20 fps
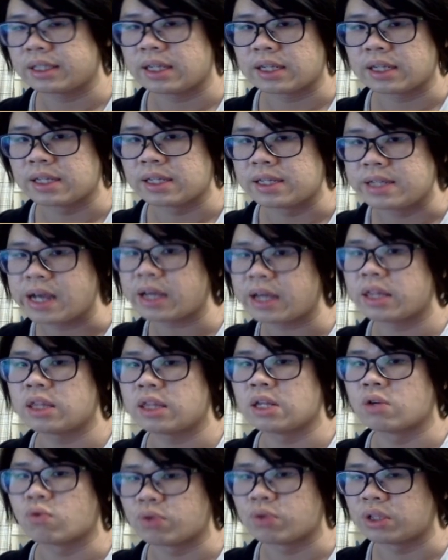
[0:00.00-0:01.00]
that can deck
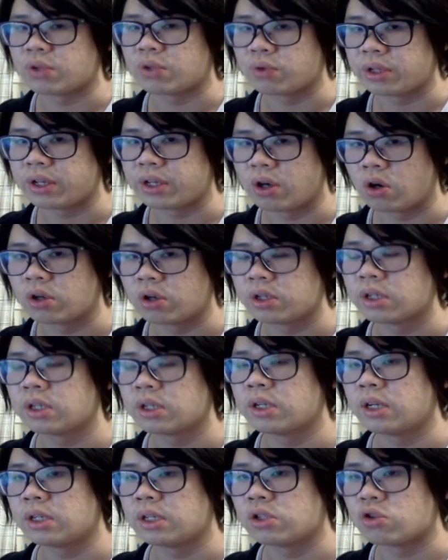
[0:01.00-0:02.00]
thin really hard
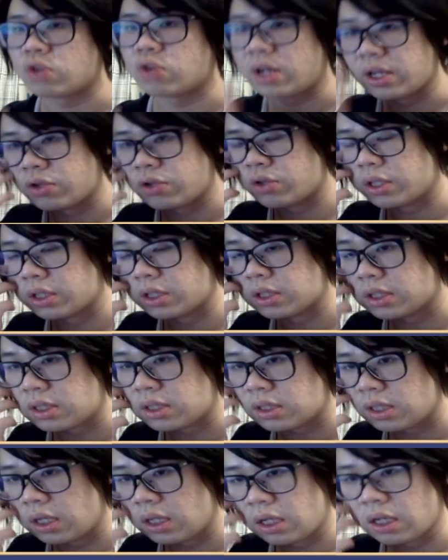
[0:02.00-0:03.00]
to try to hit triggers.
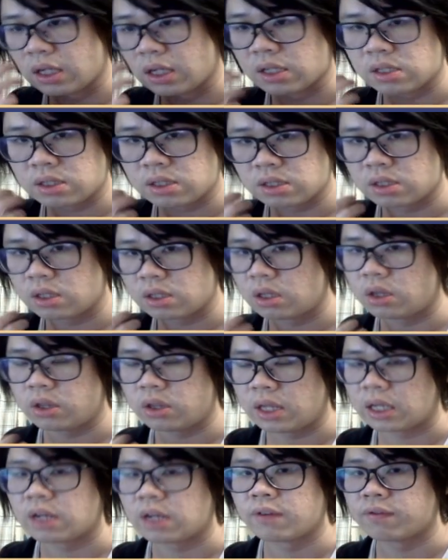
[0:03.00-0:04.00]

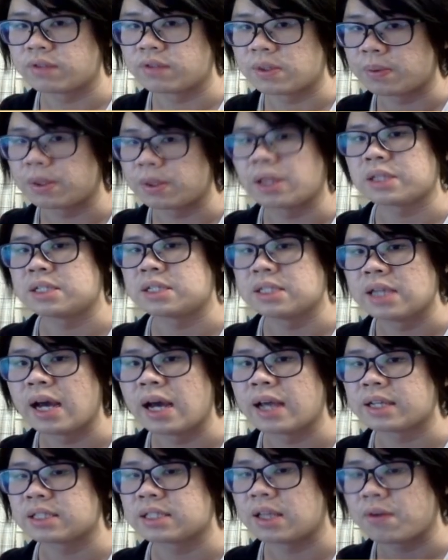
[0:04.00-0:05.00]
Think of something like
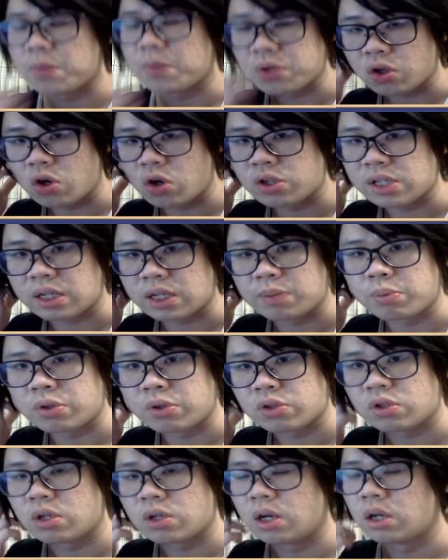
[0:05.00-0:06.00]
DI because they have a bunch of cards that can
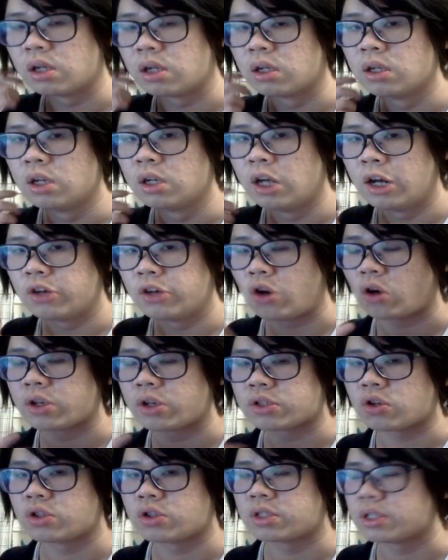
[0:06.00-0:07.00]
put
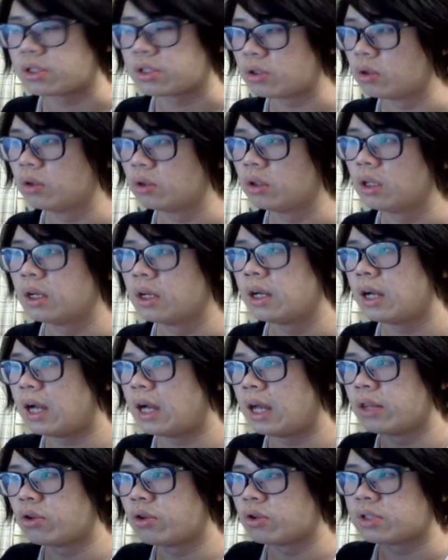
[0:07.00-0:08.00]
Darkness cards in a soul.
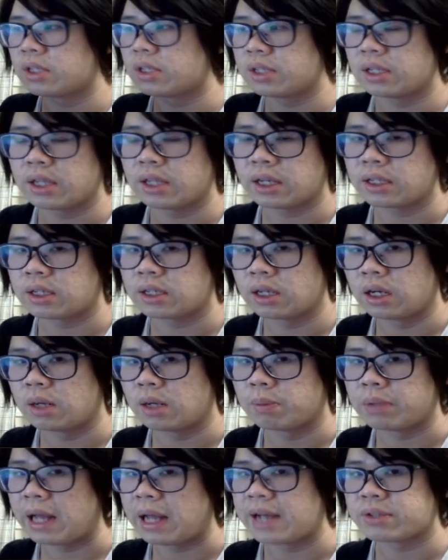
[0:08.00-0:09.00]
And then there's something like
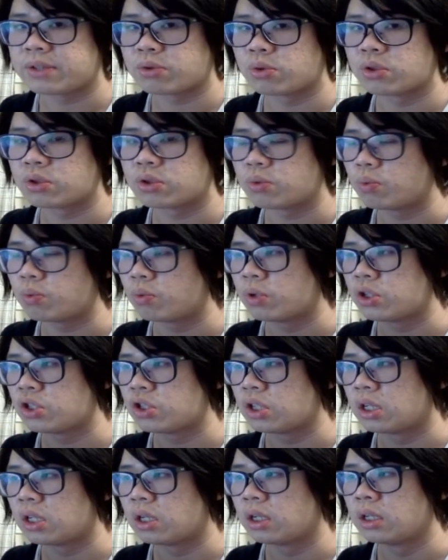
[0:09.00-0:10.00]
Blasters,
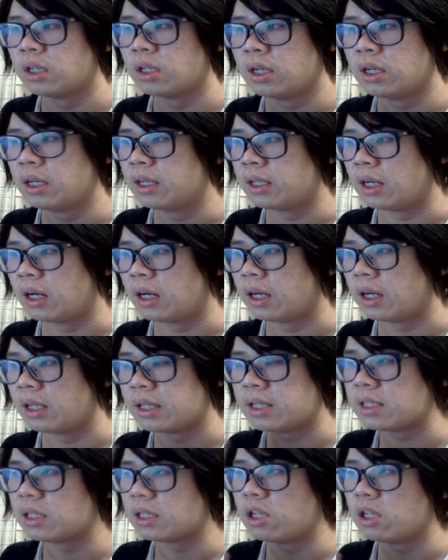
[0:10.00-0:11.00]
which it
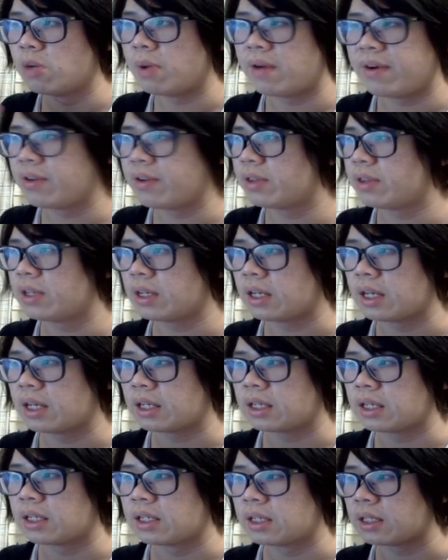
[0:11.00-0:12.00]
does a little bit of everything.
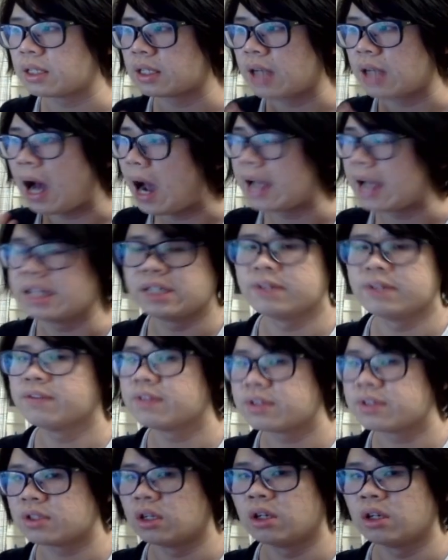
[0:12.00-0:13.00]
It can kind of
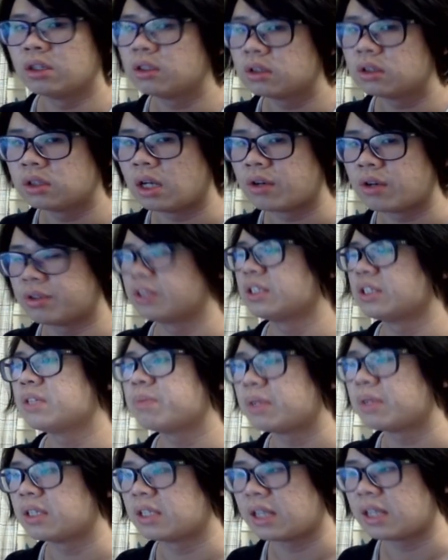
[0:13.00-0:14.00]
stall, not really,
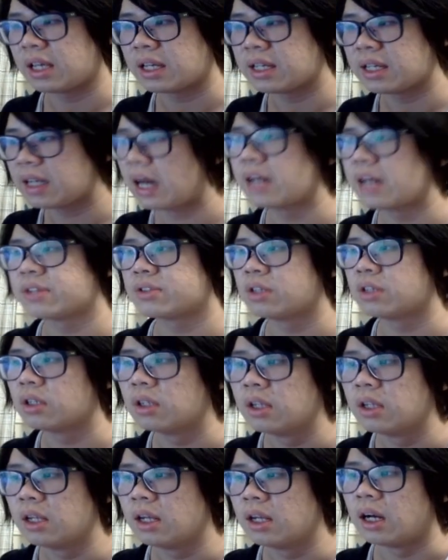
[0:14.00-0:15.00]
but it can kind of
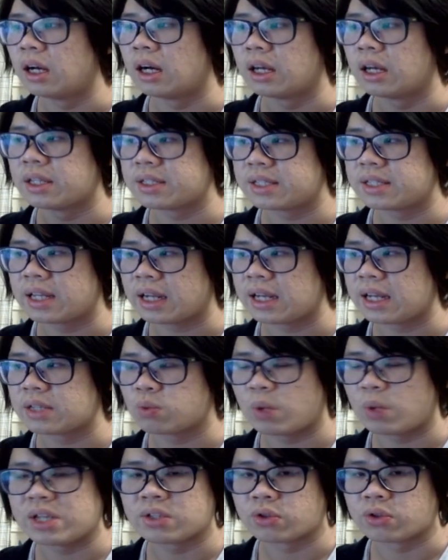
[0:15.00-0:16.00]
stall. This deck
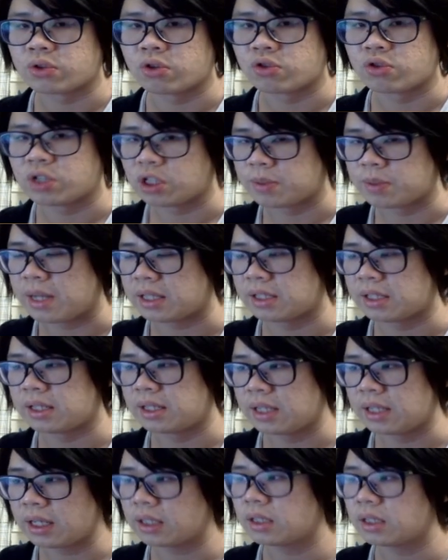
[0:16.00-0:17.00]
has ways to return triggers back to the
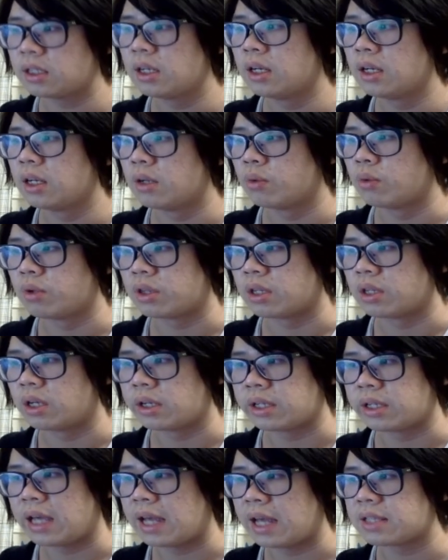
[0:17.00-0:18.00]
deck with
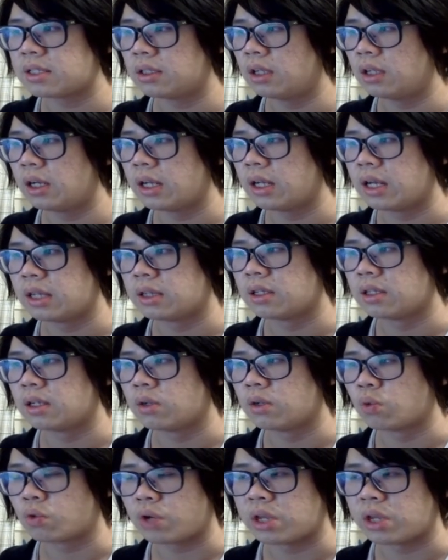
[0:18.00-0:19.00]
Gancelot and
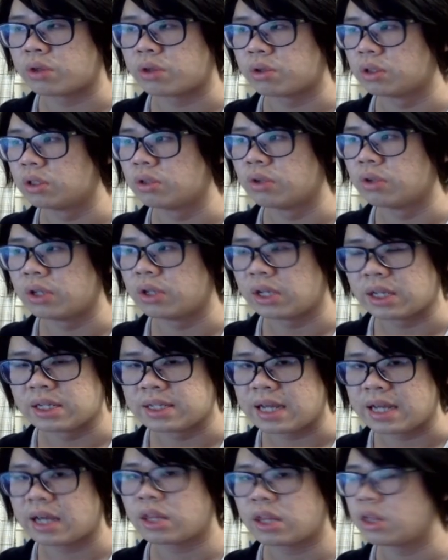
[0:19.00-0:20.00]
the Grade 3 Lu. It can
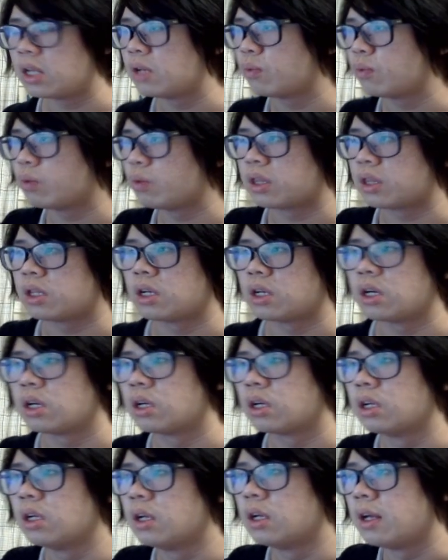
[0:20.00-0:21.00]
deck thin with the
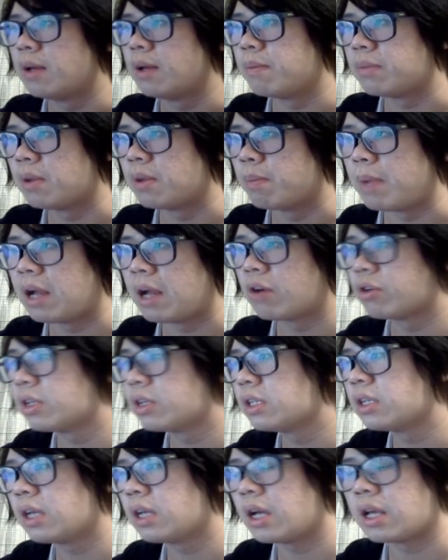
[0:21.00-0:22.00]

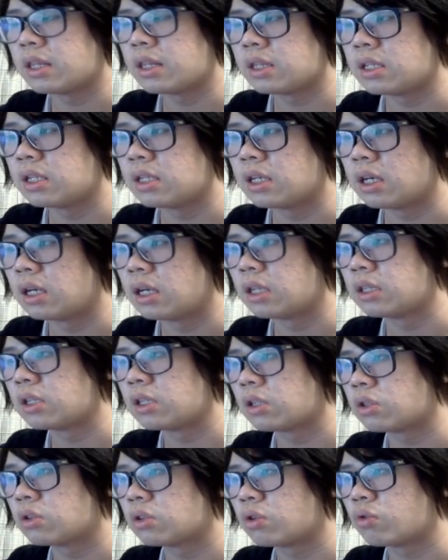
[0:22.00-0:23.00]
Marin and the
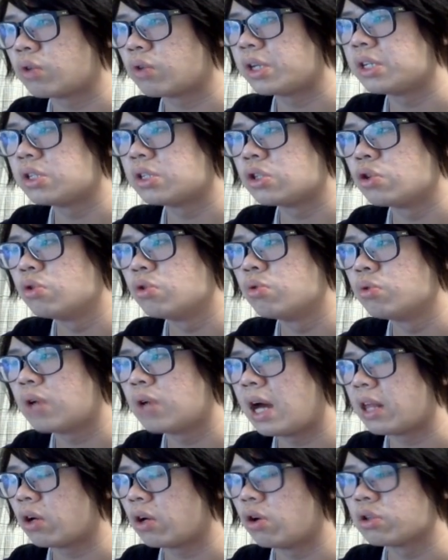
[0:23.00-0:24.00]
Grade 2
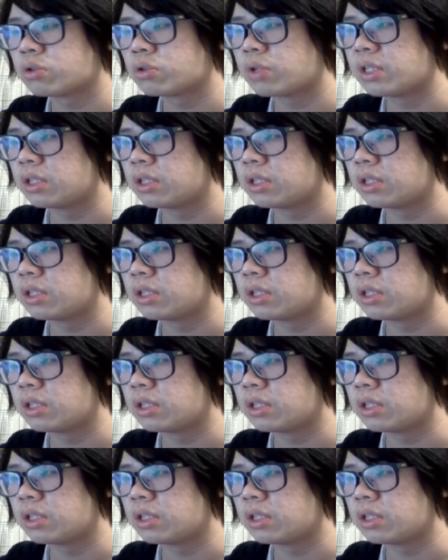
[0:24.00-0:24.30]
guy that calls